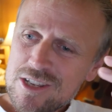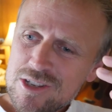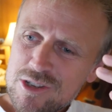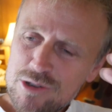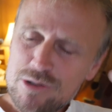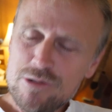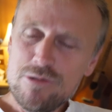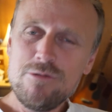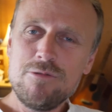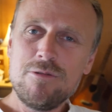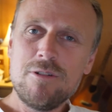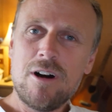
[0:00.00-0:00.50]

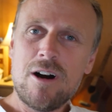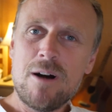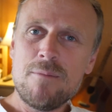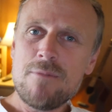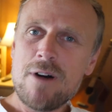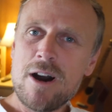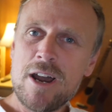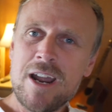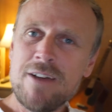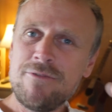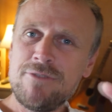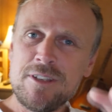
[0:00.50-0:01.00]
I
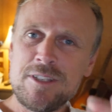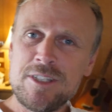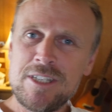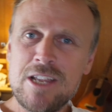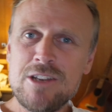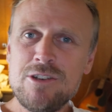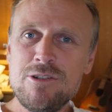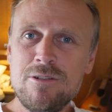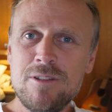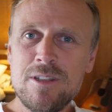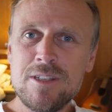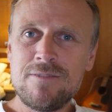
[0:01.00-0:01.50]
might have to
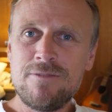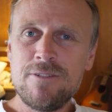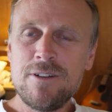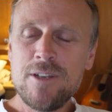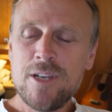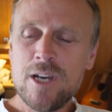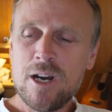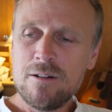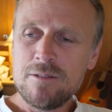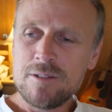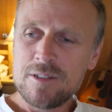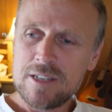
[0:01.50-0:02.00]
send you this
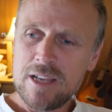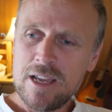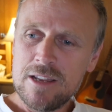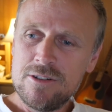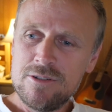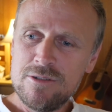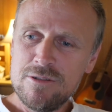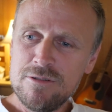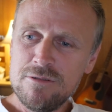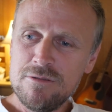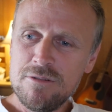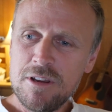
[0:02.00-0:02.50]
video and say,
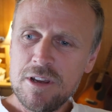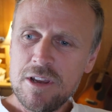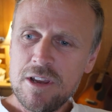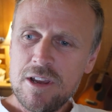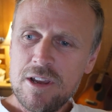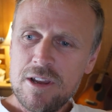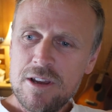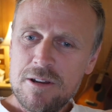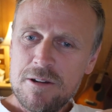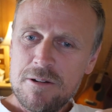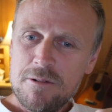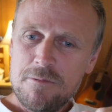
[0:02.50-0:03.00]
dude,
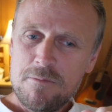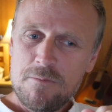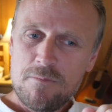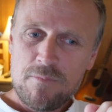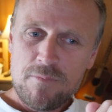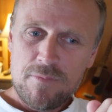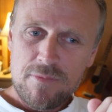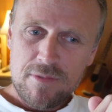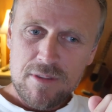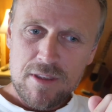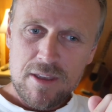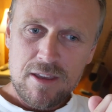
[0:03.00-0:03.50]

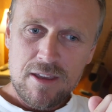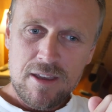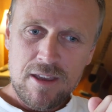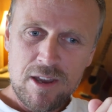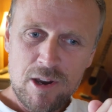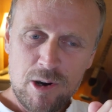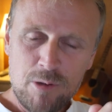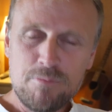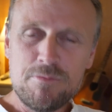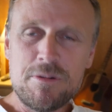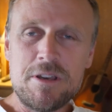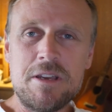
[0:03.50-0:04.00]

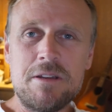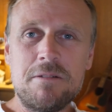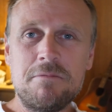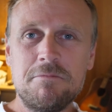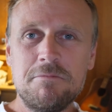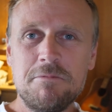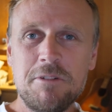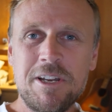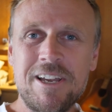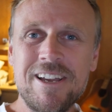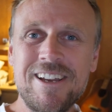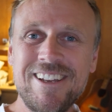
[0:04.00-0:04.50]
help me,
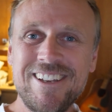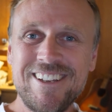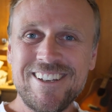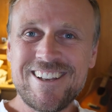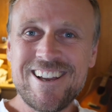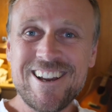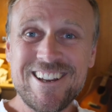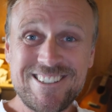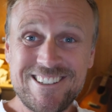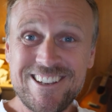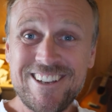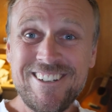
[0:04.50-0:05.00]

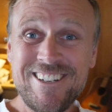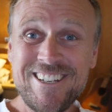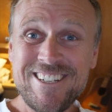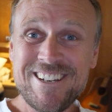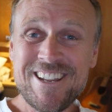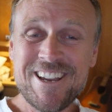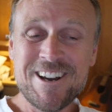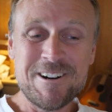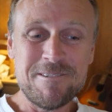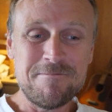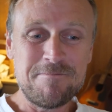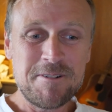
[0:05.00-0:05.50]
because I
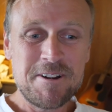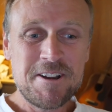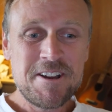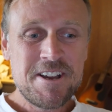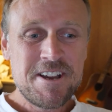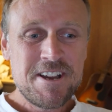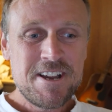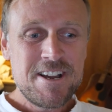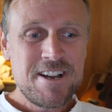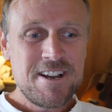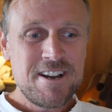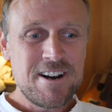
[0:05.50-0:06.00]
need help.
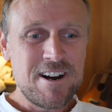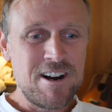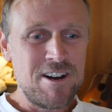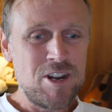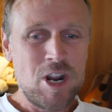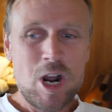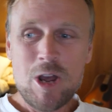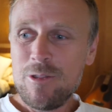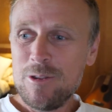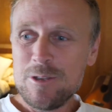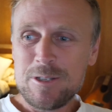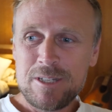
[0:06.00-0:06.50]
I
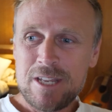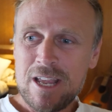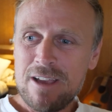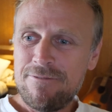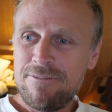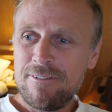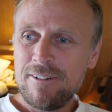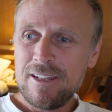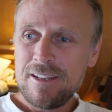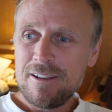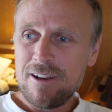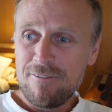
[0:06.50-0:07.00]
know there's
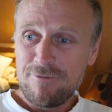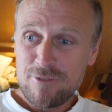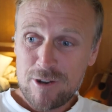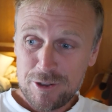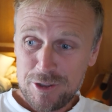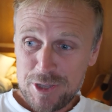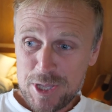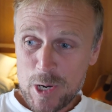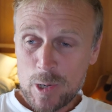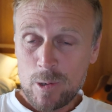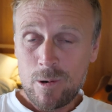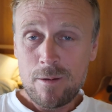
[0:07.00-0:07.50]
definitely, I've
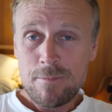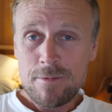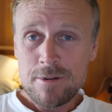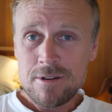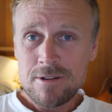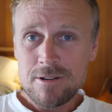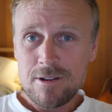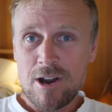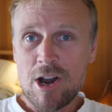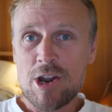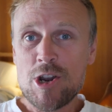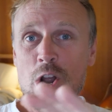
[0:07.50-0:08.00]
got the
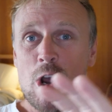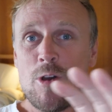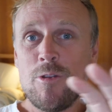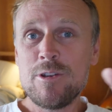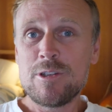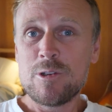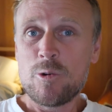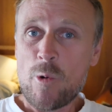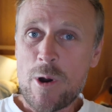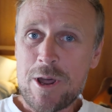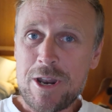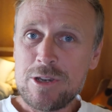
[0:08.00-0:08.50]
equipment. I know
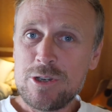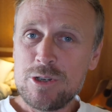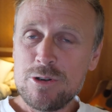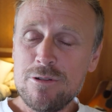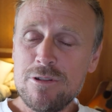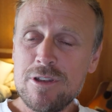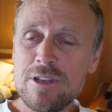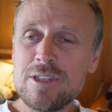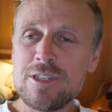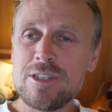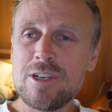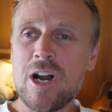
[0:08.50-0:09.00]
there's a way to
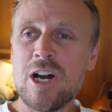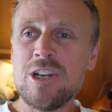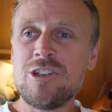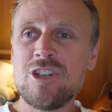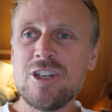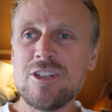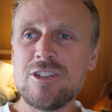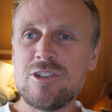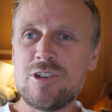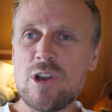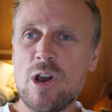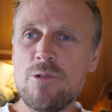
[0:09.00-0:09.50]
do this. I
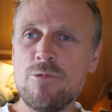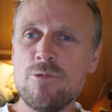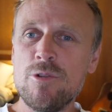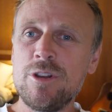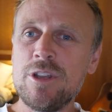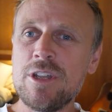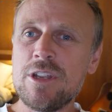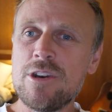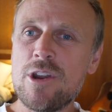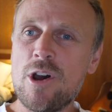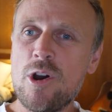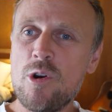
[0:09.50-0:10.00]
just don't
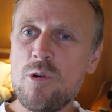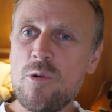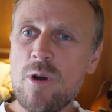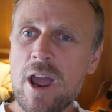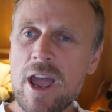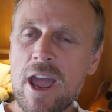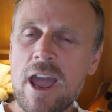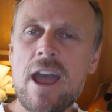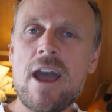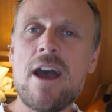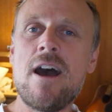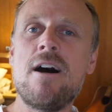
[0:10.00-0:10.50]
really know
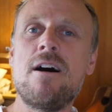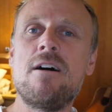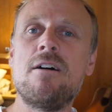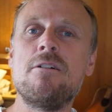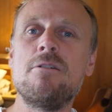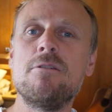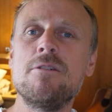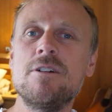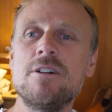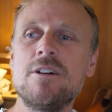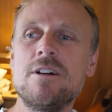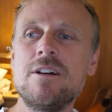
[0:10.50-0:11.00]

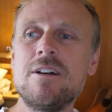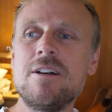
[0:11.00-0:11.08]
how.